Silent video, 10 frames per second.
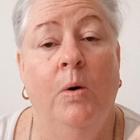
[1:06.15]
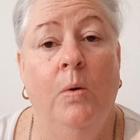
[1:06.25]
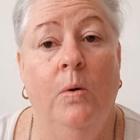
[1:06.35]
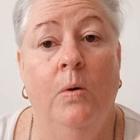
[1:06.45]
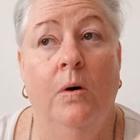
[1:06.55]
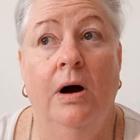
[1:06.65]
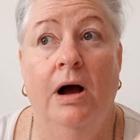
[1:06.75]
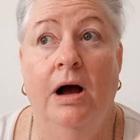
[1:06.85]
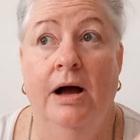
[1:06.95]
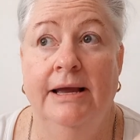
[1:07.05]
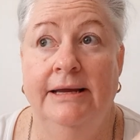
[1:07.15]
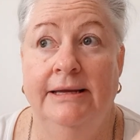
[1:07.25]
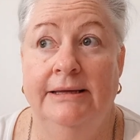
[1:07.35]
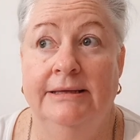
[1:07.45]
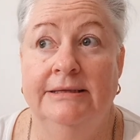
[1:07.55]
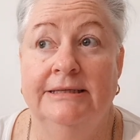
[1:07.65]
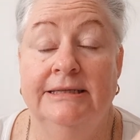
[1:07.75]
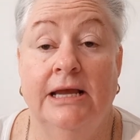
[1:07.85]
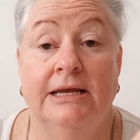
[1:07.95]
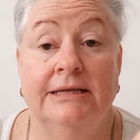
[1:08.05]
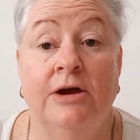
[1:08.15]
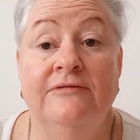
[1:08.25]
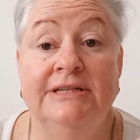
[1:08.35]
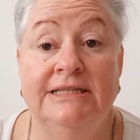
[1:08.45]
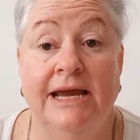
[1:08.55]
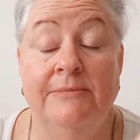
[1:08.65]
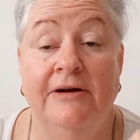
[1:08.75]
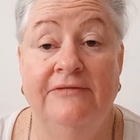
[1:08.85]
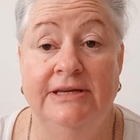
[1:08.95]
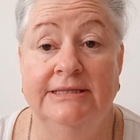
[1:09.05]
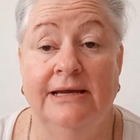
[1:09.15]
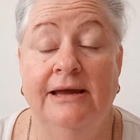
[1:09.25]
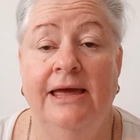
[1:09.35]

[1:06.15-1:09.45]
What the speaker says: or I overstay my visa